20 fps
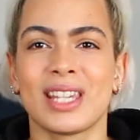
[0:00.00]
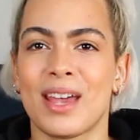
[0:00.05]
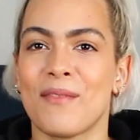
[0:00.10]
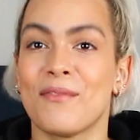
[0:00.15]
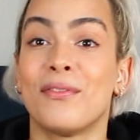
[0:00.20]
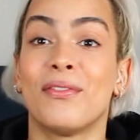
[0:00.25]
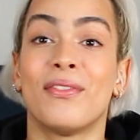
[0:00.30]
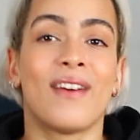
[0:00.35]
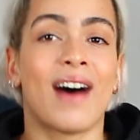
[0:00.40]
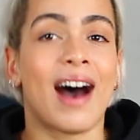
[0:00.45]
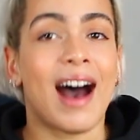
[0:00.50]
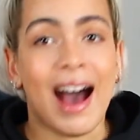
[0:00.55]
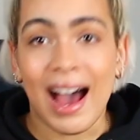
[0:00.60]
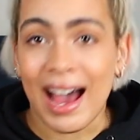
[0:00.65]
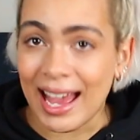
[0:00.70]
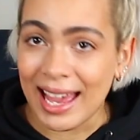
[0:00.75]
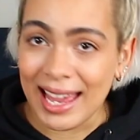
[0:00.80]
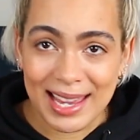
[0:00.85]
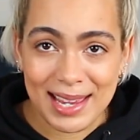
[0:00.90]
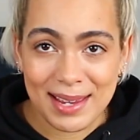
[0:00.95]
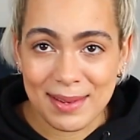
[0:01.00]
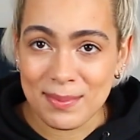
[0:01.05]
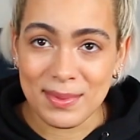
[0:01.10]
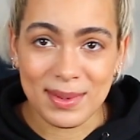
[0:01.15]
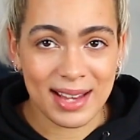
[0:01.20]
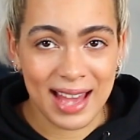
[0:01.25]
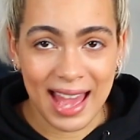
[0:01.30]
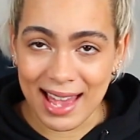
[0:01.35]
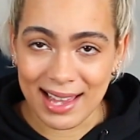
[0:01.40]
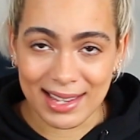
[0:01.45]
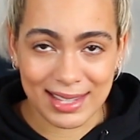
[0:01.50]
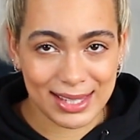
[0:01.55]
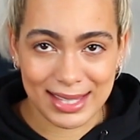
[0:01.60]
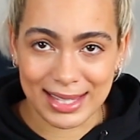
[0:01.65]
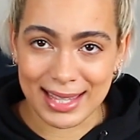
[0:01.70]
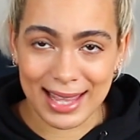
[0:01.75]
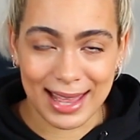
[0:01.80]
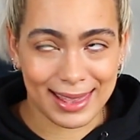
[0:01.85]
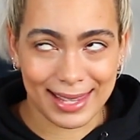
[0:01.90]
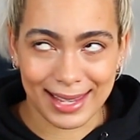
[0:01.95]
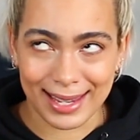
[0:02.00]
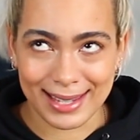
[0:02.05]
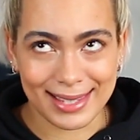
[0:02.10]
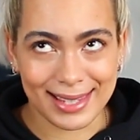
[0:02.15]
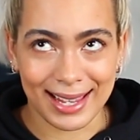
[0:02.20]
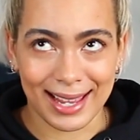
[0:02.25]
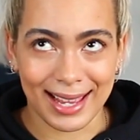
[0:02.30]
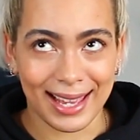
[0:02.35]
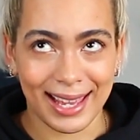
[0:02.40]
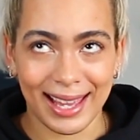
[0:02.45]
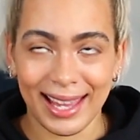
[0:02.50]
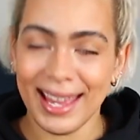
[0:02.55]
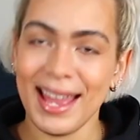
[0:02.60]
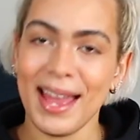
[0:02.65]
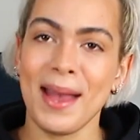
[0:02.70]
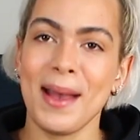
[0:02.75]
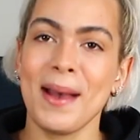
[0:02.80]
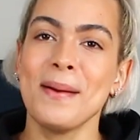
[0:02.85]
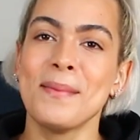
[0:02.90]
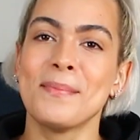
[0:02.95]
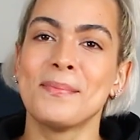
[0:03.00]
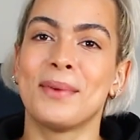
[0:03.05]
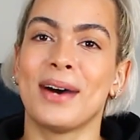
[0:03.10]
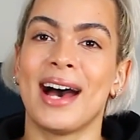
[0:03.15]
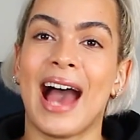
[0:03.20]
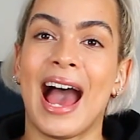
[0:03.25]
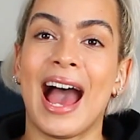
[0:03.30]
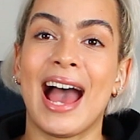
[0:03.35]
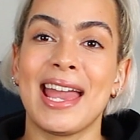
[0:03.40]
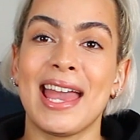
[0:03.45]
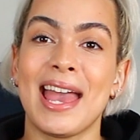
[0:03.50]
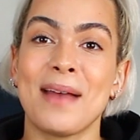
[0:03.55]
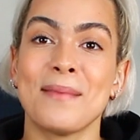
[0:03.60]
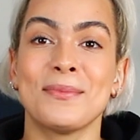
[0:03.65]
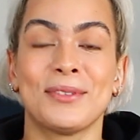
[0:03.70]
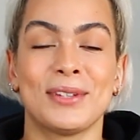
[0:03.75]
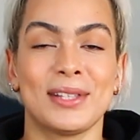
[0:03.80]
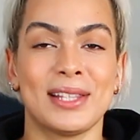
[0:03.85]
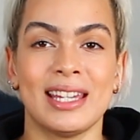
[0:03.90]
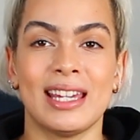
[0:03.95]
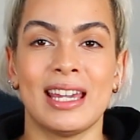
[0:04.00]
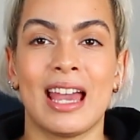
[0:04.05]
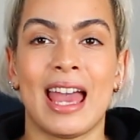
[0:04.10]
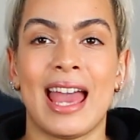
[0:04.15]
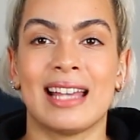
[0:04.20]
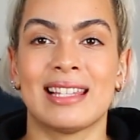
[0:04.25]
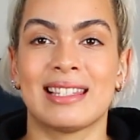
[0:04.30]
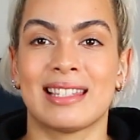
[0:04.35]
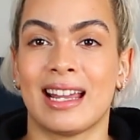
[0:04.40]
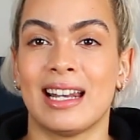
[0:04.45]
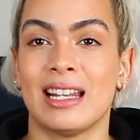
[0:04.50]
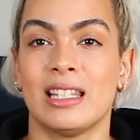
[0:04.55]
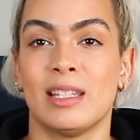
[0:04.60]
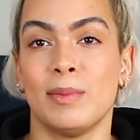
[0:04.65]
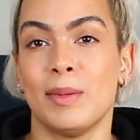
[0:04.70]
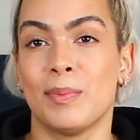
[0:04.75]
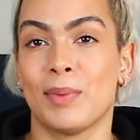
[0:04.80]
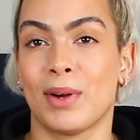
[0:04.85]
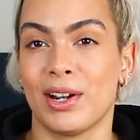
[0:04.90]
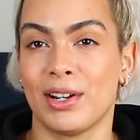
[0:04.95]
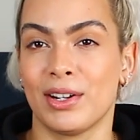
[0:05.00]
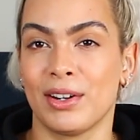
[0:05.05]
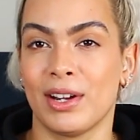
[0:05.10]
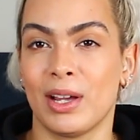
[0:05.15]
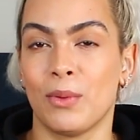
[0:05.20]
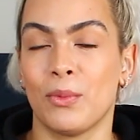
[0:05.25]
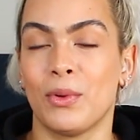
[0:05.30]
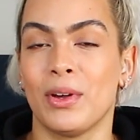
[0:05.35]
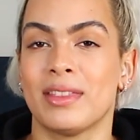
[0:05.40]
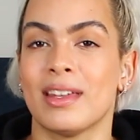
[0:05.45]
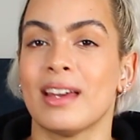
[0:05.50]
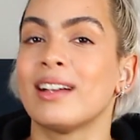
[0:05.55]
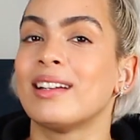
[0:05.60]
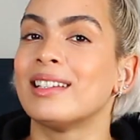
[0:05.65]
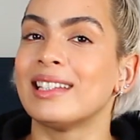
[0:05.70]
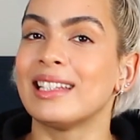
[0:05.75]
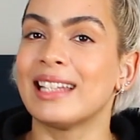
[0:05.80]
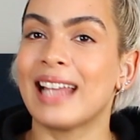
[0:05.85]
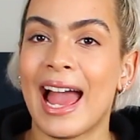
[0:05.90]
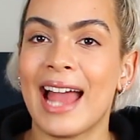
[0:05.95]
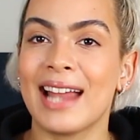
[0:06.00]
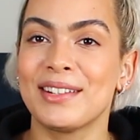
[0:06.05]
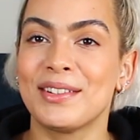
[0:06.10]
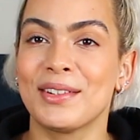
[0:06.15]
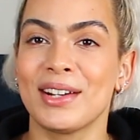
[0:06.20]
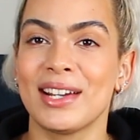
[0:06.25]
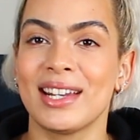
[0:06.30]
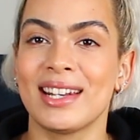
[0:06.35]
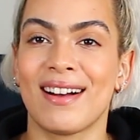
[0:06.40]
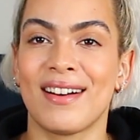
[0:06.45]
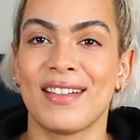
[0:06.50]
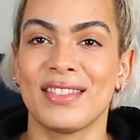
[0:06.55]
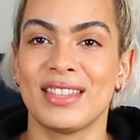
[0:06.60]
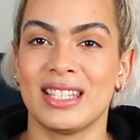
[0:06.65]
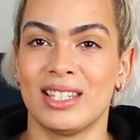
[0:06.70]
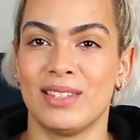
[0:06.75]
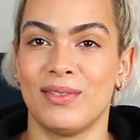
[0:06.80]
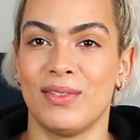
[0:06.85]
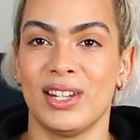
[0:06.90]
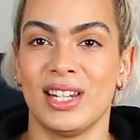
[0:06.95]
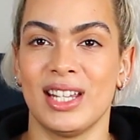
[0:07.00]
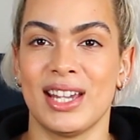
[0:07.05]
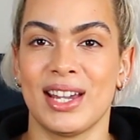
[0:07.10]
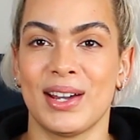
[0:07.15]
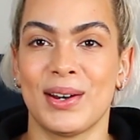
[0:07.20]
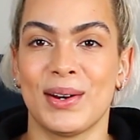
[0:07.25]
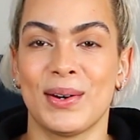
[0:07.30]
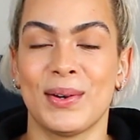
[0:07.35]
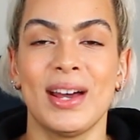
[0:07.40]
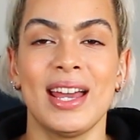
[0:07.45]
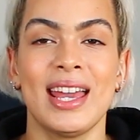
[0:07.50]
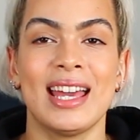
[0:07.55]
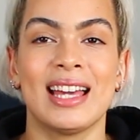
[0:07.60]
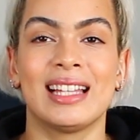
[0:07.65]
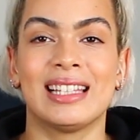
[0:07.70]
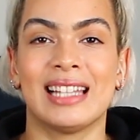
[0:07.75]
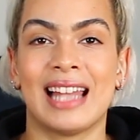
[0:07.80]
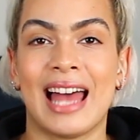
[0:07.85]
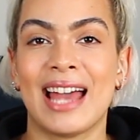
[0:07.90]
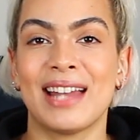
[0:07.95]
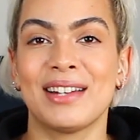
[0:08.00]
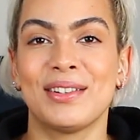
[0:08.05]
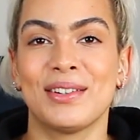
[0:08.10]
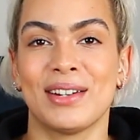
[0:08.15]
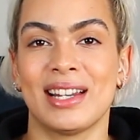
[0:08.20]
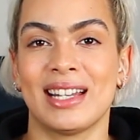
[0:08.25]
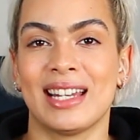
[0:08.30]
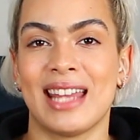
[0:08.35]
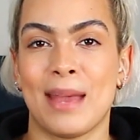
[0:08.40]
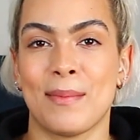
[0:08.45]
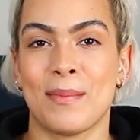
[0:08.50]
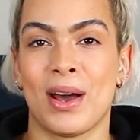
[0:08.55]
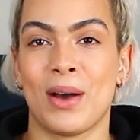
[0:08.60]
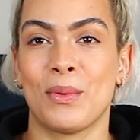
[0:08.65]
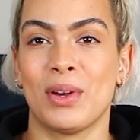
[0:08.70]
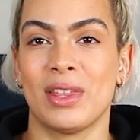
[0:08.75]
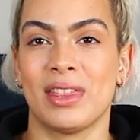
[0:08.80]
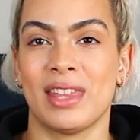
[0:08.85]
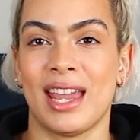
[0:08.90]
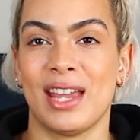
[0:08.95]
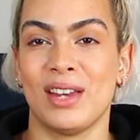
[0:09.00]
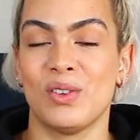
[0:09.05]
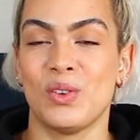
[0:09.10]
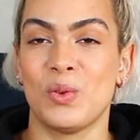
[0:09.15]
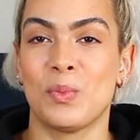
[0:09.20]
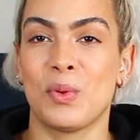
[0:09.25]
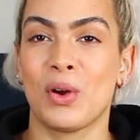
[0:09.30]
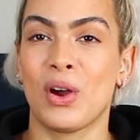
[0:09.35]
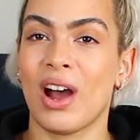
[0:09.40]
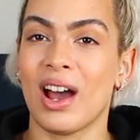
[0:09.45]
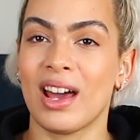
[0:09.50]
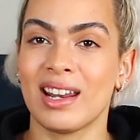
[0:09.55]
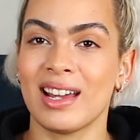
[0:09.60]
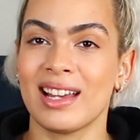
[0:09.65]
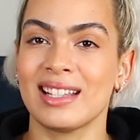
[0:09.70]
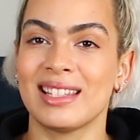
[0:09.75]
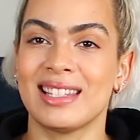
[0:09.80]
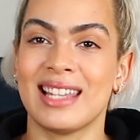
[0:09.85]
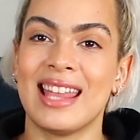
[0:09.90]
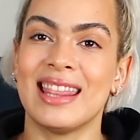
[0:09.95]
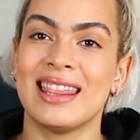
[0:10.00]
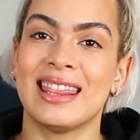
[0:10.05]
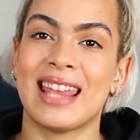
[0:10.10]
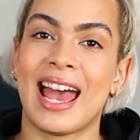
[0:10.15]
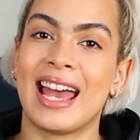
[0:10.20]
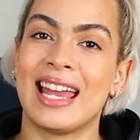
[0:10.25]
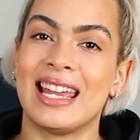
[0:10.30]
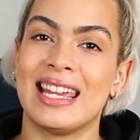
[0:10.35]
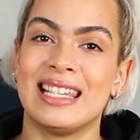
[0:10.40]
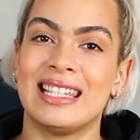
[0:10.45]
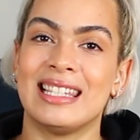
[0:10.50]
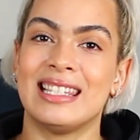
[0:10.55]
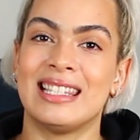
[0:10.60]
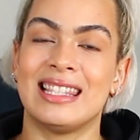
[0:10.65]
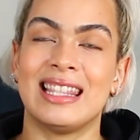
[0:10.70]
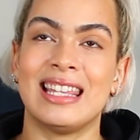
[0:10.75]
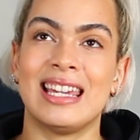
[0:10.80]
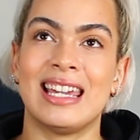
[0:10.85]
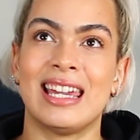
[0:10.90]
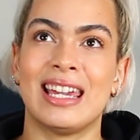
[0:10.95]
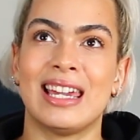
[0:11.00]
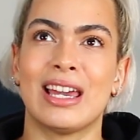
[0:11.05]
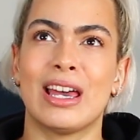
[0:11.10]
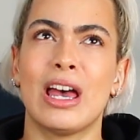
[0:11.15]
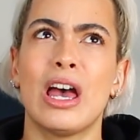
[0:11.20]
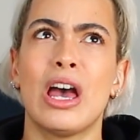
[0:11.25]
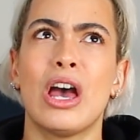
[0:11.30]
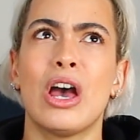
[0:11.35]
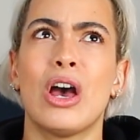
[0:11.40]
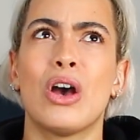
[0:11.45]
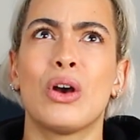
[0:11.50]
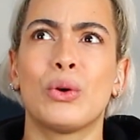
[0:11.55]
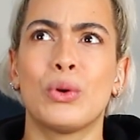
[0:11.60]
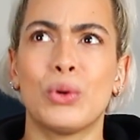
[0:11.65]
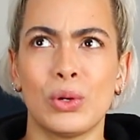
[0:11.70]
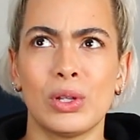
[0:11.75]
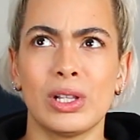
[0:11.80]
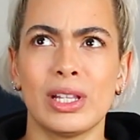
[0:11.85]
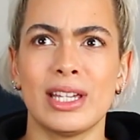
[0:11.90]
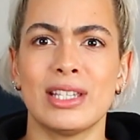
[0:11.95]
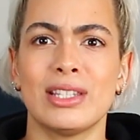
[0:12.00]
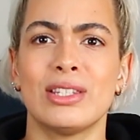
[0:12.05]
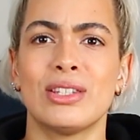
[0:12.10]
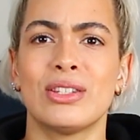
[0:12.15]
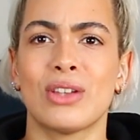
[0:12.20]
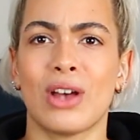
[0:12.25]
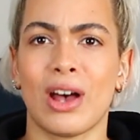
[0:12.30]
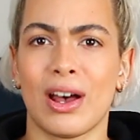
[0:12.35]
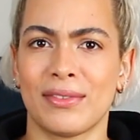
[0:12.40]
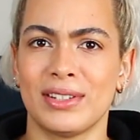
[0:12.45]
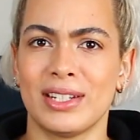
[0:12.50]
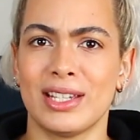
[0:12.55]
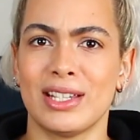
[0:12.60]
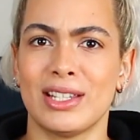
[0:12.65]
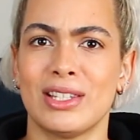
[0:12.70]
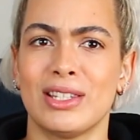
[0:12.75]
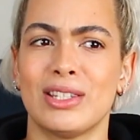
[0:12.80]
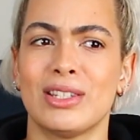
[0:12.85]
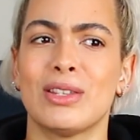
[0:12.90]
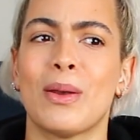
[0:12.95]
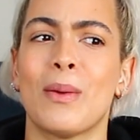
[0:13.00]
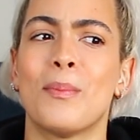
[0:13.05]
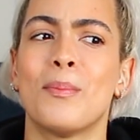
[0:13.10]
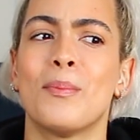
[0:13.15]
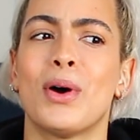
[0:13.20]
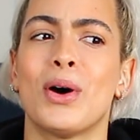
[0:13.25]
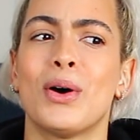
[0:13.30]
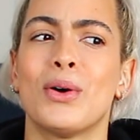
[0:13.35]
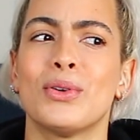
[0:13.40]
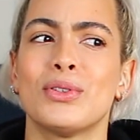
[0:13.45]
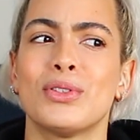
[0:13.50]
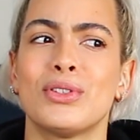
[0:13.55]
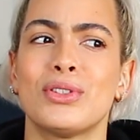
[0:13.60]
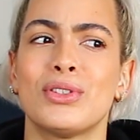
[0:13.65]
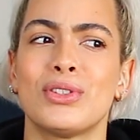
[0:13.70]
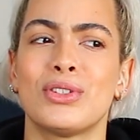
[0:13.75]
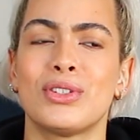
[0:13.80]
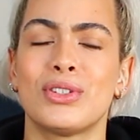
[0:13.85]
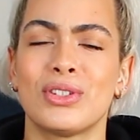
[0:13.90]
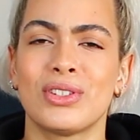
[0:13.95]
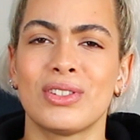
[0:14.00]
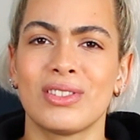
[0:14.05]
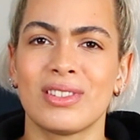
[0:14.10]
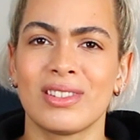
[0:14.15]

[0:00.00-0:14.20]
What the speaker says: vibe, as they say. But I am really excited to be partnering with GladGrid on this video. GladGrid came out with a new product, and that is the coolest, softest, most